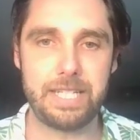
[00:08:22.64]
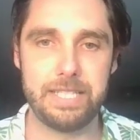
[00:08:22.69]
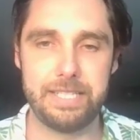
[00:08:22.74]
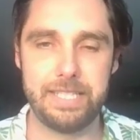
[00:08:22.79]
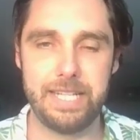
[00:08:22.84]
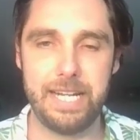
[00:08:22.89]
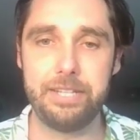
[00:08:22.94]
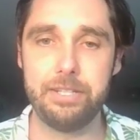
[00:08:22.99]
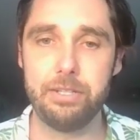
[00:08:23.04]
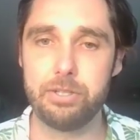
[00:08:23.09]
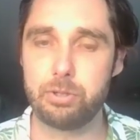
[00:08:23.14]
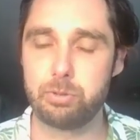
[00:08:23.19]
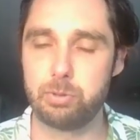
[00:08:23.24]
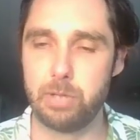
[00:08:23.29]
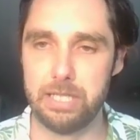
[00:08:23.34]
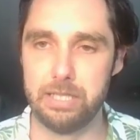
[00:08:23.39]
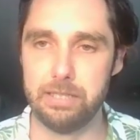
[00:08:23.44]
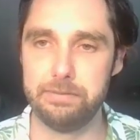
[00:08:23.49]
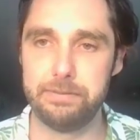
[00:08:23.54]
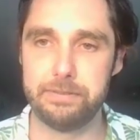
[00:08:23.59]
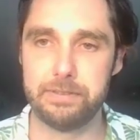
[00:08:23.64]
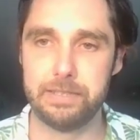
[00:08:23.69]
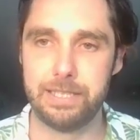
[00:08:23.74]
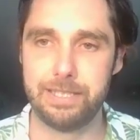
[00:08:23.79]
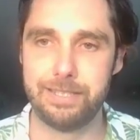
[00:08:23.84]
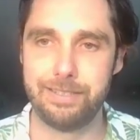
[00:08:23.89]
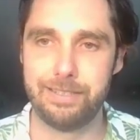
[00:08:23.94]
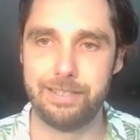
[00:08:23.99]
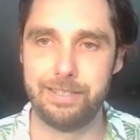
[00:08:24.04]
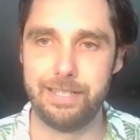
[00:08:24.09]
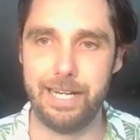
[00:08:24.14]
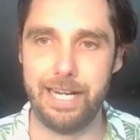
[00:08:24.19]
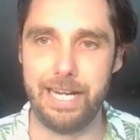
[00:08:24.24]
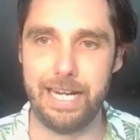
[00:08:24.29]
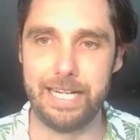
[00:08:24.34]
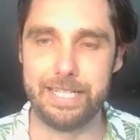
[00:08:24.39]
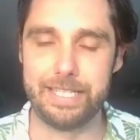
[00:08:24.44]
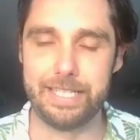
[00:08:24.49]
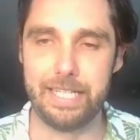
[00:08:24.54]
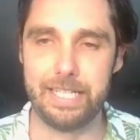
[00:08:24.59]
Take those 12
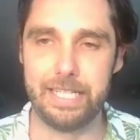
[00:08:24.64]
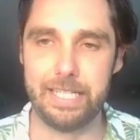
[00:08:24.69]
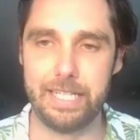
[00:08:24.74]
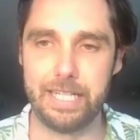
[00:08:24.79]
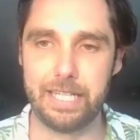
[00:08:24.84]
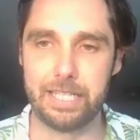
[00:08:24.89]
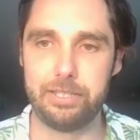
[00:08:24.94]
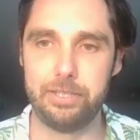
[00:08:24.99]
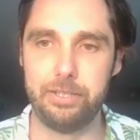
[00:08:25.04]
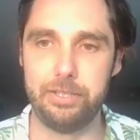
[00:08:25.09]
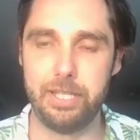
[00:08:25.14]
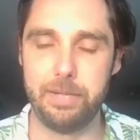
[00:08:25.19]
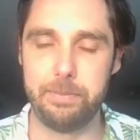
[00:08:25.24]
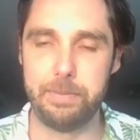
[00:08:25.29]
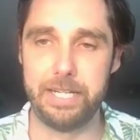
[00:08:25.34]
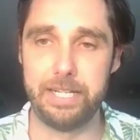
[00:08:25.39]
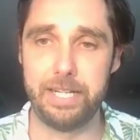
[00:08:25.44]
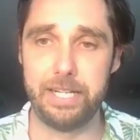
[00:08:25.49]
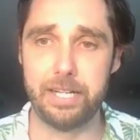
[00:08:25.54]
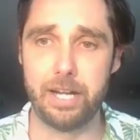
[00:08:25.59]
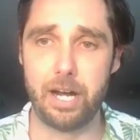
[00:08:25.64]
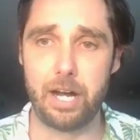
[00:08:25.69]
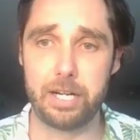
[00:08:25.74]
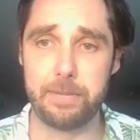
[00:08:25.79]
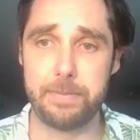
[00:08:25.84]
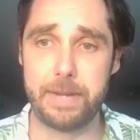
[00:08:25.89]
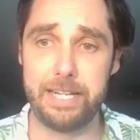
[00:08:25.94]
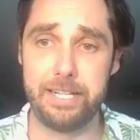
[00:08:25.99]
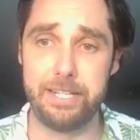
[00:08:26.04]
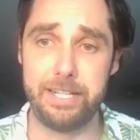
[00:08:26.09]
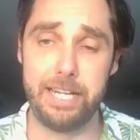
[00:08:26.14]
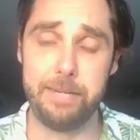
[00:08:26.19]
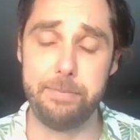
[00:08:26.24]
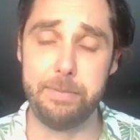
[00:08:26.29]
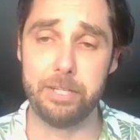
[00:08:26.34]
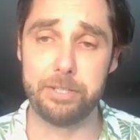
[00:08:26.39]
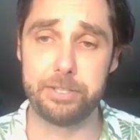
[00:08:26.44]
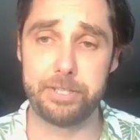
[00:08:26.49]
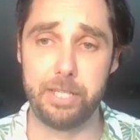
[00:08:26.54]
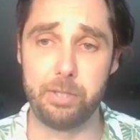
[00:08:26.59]
and include them in an automated
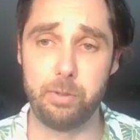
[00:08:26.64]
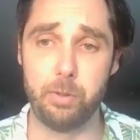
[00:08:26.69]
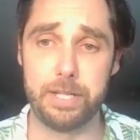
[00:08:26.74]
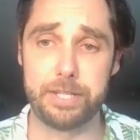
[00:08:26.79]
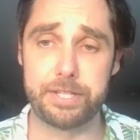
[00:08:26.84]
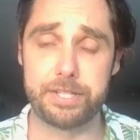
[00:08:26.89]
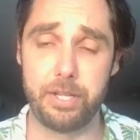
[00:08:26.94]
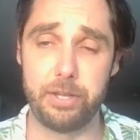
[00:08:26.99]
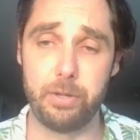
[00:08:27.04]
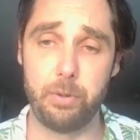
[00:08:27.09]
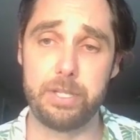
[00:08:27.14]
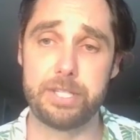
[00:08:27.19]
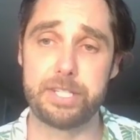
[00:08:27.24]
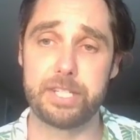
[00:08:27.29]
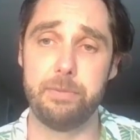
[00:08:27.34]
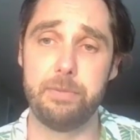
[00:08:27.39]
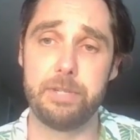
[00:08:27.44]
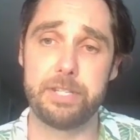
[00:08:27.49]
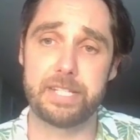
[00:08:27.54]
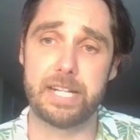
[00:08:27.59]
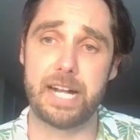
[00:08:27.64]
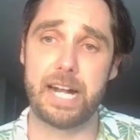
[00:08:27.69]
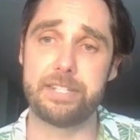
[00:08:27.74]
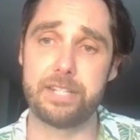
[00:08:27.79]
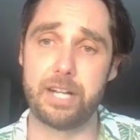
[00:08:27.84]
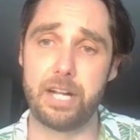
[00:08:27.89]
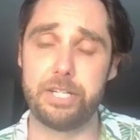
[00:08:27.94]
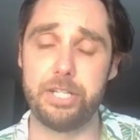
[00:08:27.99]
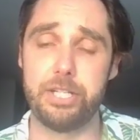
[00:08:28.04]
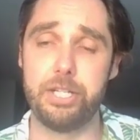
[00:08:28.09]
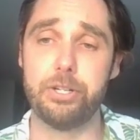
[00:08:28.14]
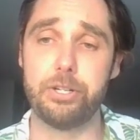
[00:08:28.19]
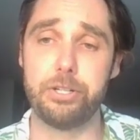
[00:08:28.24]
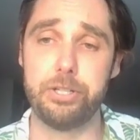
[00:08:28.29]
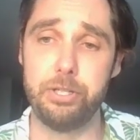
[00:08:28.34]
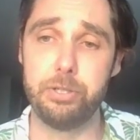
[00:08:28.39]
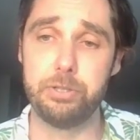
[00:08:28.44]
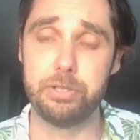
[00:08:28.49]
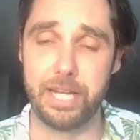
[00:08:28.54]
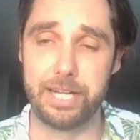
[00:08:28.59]
email sequence so that when someone signs on to your
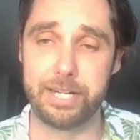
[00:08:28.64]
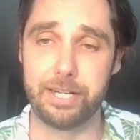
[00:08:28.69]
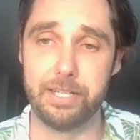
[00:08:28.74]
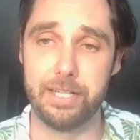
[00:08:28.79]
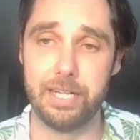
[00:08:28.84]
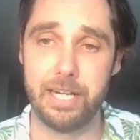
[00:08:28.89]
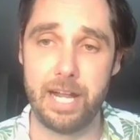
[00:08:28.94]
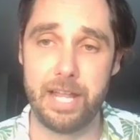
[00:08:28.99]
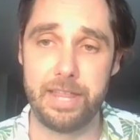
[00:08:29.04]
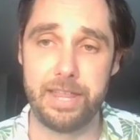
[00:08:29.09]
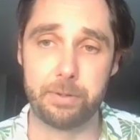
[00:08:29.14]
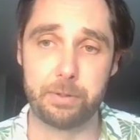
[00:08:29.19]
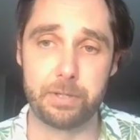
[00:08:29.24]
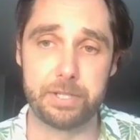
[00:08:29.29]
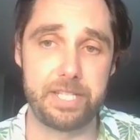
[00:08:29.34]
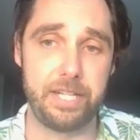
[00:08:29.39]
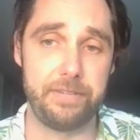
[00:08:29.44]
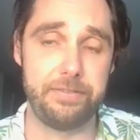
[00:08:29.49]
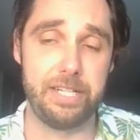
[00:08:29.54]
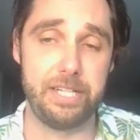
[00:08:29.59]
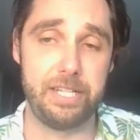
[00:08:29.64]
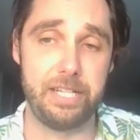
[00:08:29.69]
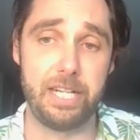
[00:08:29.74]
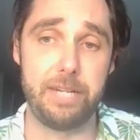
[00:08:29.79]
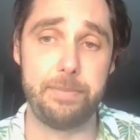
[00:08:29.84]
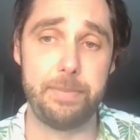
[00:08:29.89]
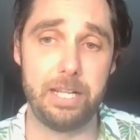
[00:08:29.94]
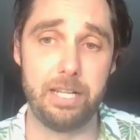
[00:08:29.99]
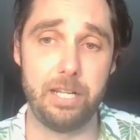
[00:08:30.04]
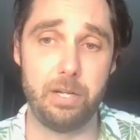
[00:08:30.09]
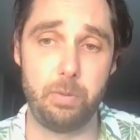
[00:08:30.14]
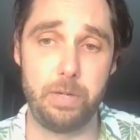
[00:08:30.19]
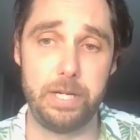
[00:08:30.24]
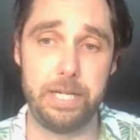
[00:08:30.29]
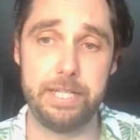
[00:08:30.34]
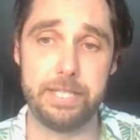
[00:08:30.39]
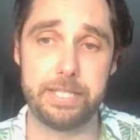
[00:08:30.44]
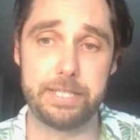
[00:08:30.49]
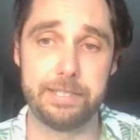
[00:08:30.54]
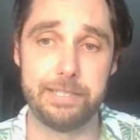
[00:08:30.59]
newsletter, they're receiving an email a
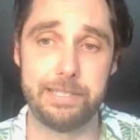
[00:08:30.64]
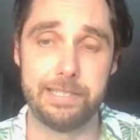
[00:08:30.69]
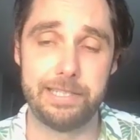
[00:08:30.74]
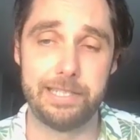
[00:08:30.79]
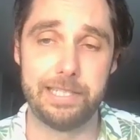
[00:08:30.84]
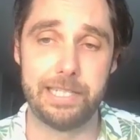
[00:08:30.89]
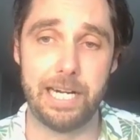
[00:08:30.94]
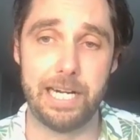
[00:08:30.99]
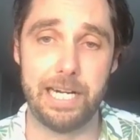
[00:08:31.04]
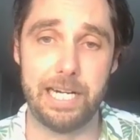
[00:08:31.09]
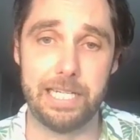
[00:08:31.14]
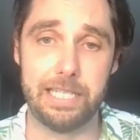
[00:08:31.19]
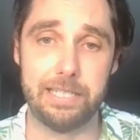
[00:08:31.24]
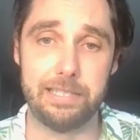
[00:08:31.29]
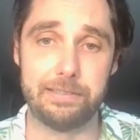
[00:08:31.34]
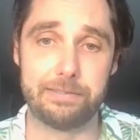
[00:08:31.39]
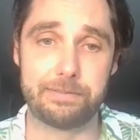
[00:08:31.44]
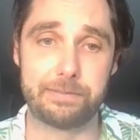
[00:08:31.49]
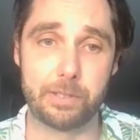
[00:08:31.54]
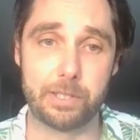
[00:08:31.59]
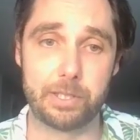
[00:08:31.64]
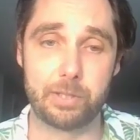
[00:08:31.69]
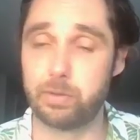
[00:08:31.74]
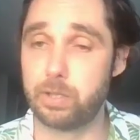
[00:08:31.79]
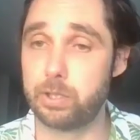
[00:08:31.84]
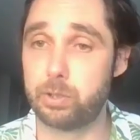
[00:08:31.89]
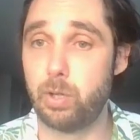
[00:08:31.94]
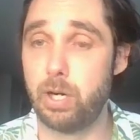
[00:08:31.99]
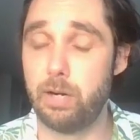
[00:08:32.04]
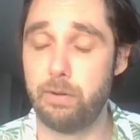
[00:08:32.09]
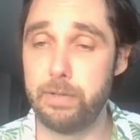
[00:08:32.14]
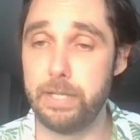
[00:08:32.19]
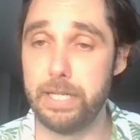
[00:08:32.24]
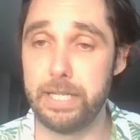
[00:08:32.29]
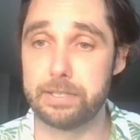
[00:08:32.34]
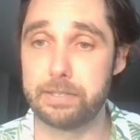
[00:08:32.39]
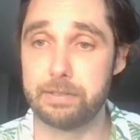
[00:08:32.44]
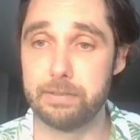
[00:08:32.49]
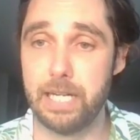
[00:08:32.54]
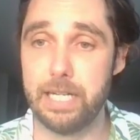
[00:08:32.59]
week for 12
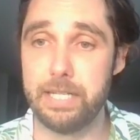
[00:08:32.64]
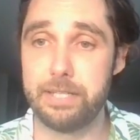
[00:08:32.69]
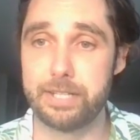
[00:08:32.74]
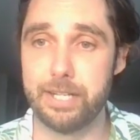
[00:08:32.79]
weeks, right?